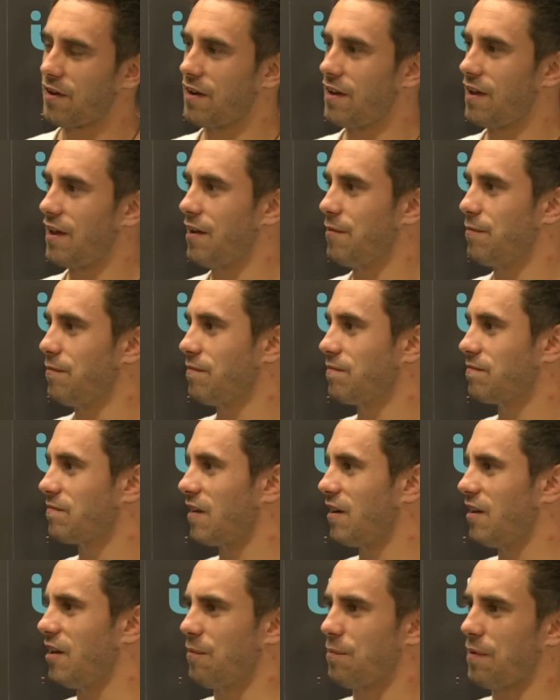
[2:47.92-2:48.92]
got um,
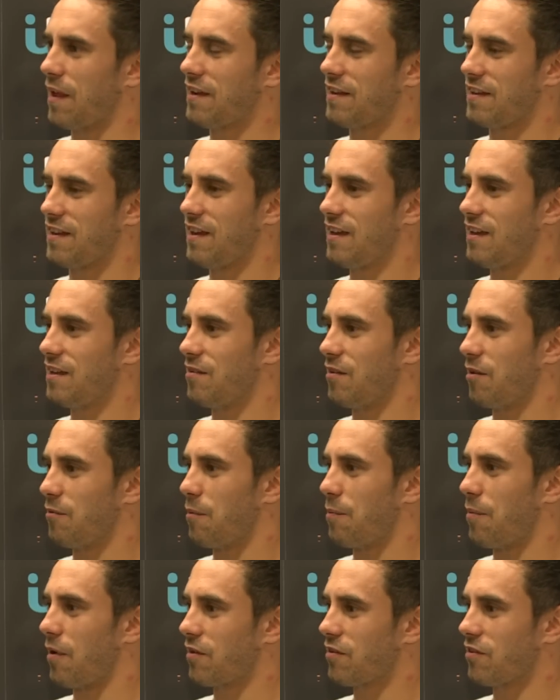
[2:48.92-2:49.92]
I played a gig in like
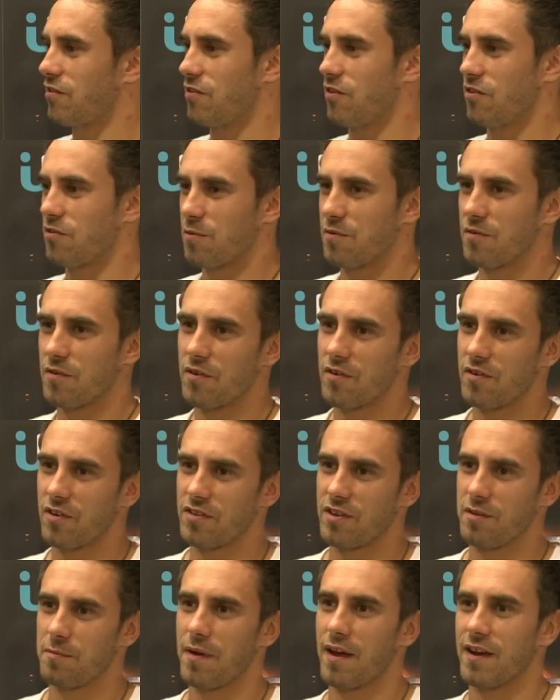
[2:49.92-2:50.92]
my boxer shorts before and
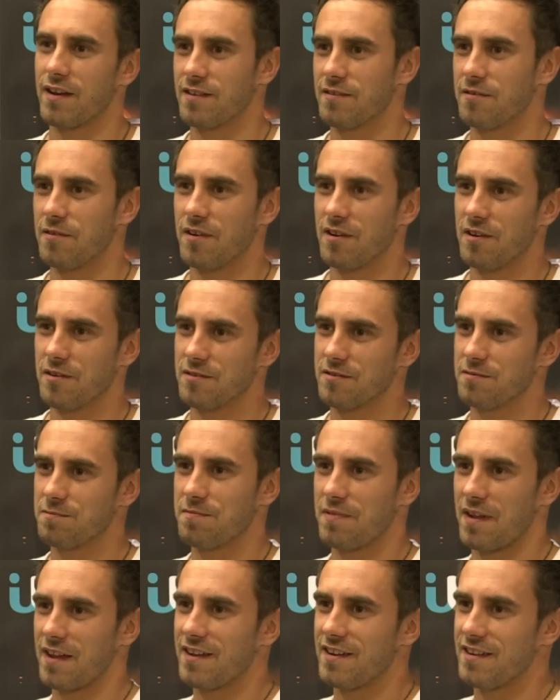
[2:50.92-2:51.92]
got debagged while I was
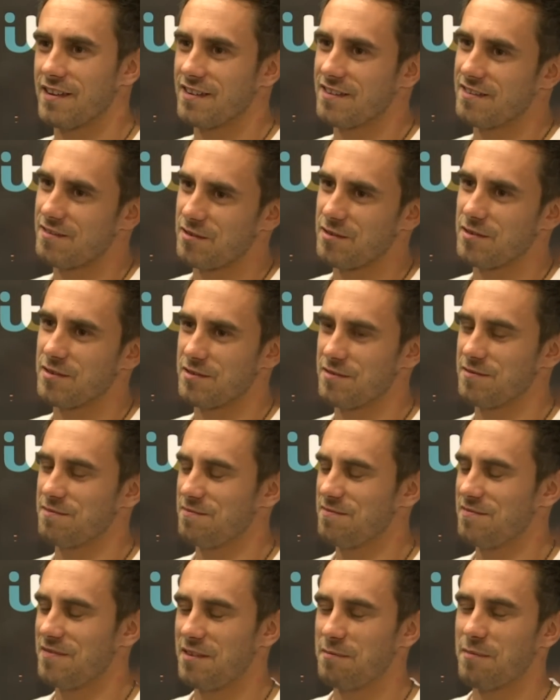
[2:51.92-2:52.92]
playing, which was
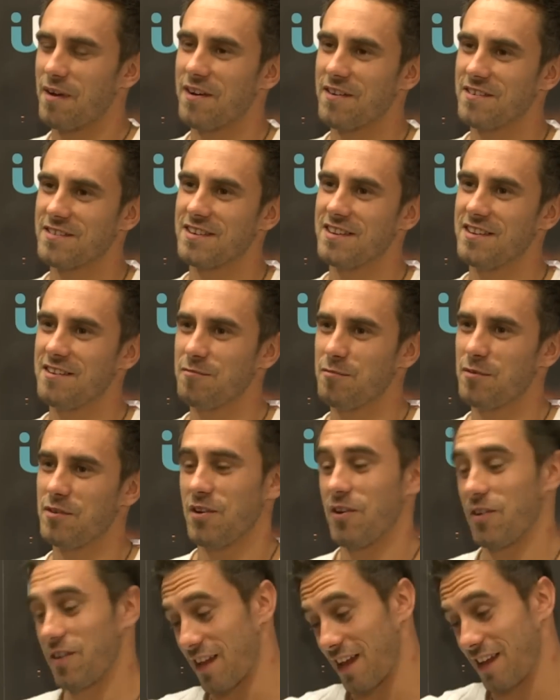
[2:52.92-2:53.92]
embarrassing.
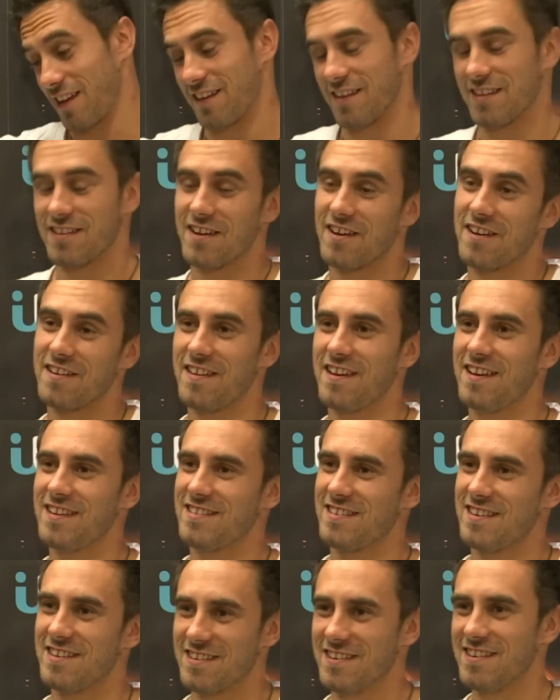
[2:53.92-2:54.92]
But look at the guitar there,
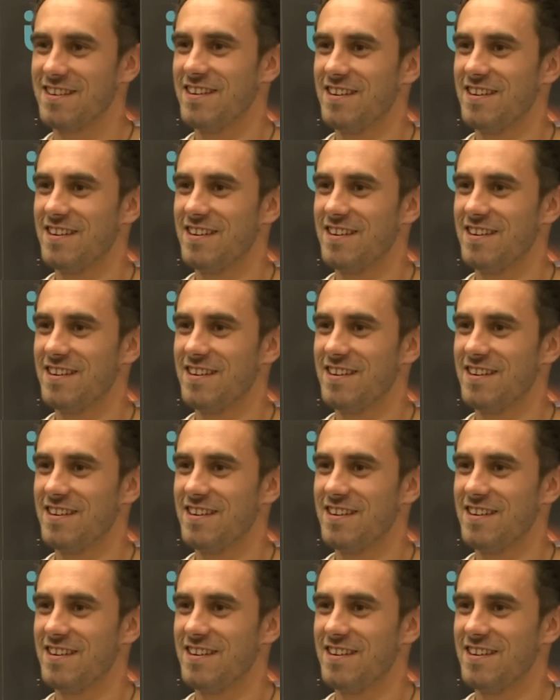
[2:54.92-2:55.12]
so.